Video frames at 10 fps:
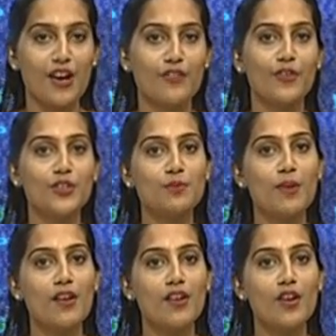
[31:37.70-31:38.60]
For
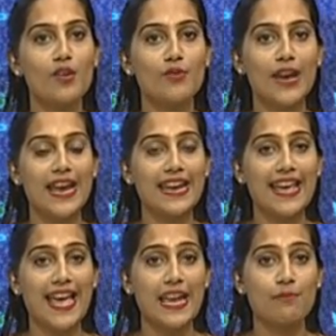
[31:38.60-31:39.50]
tomorrow, rain
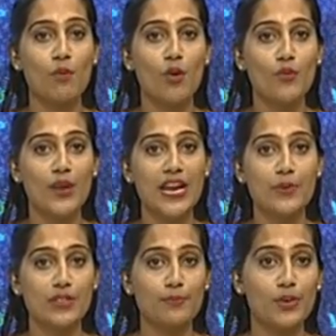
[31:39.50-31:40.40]
and more rain
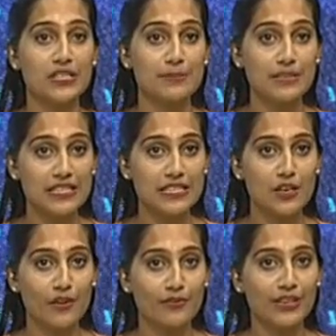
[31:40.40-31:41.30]
with a possibility
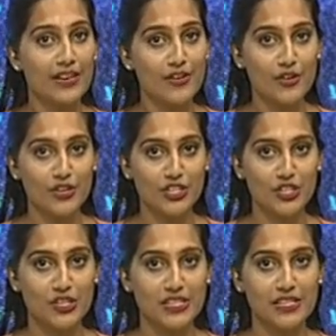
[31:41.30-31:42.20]
of clearer
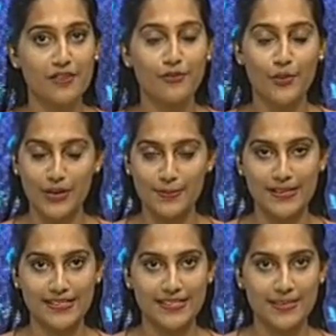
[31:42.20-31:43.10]
conditions for a
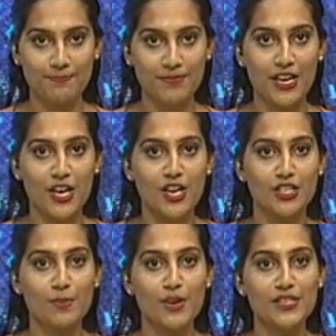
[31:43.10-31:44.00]
bit.
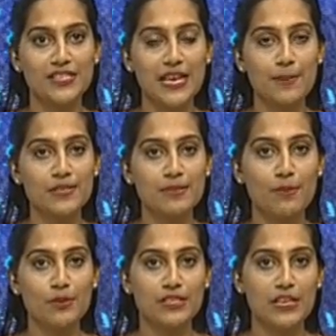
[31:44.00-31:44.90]
Tomorrow's temps are
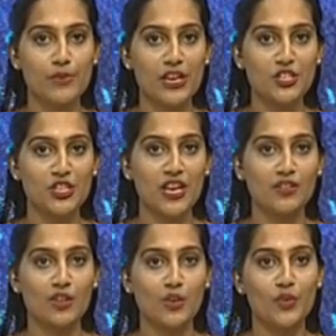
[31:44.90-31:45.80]
mostly ranging
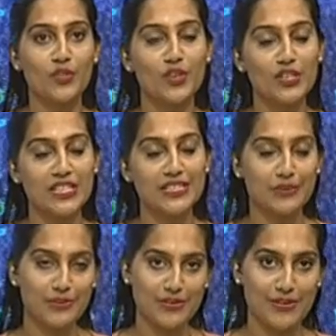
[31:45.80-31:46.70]
in the low 30
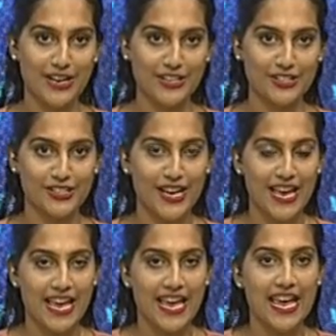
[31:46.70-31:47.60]
degree range.
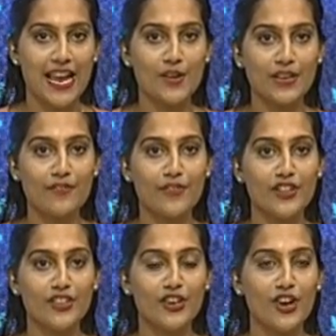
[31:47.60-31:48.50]
And looking
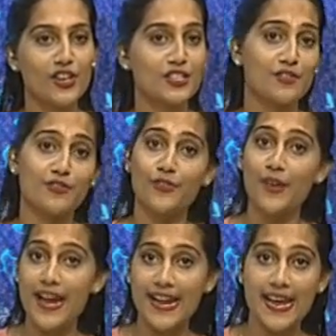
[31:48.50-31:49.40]
further on to
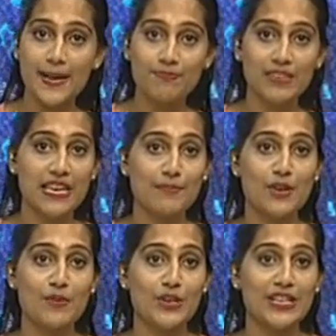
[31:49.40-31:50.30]
Friday, keep
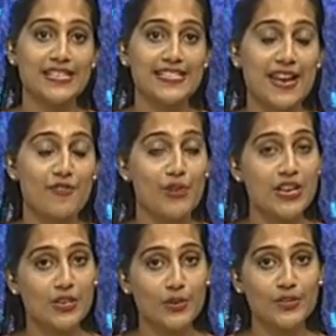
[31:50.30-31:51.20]
your umbrellas and
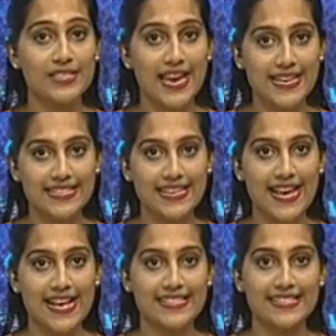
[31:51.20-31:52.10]
raincoats handy
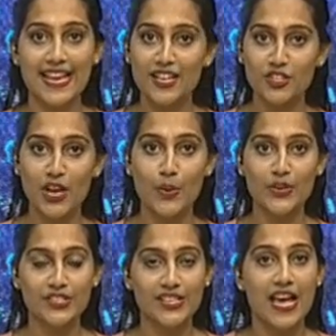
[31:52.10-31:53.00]
as light showers